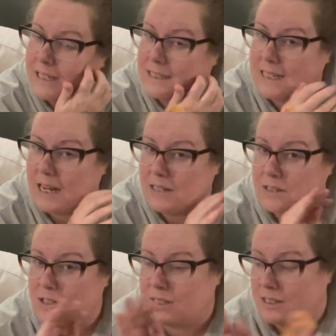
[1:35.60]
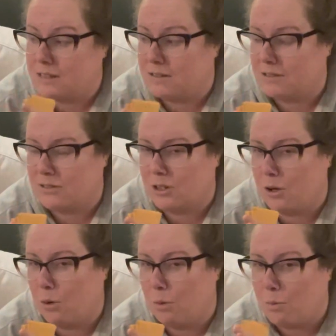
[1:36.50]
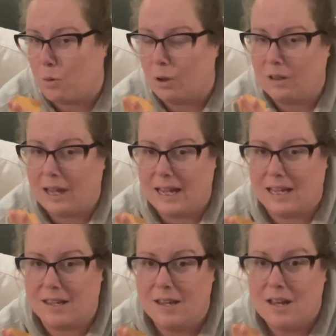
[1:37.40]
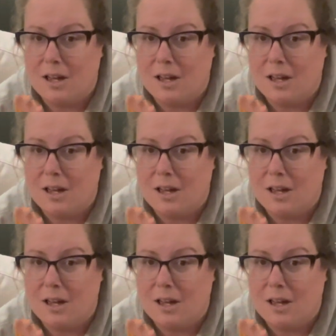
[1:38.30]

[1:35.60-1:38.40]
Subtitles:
tend to go more like